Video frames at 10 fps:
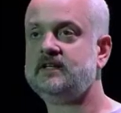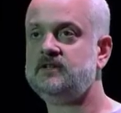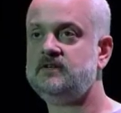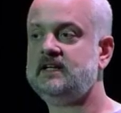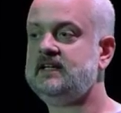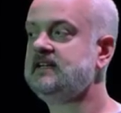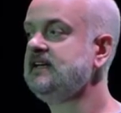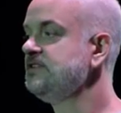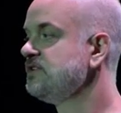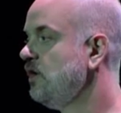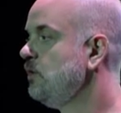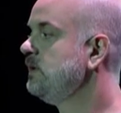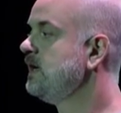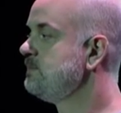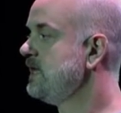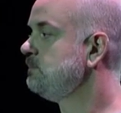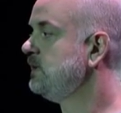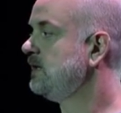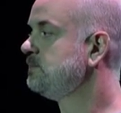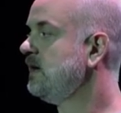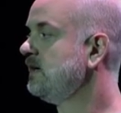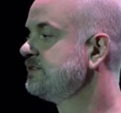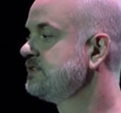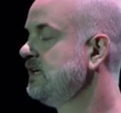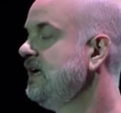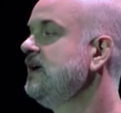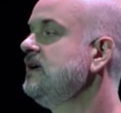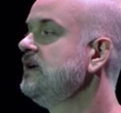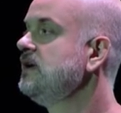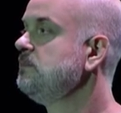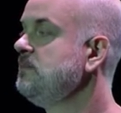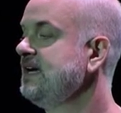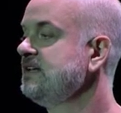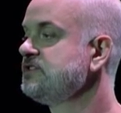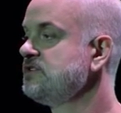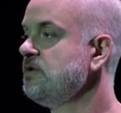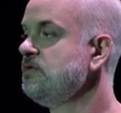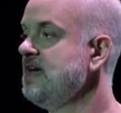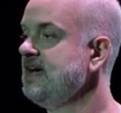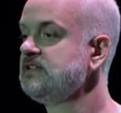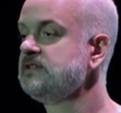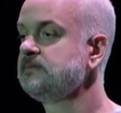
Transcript: Houdini is open up that black box, make it so that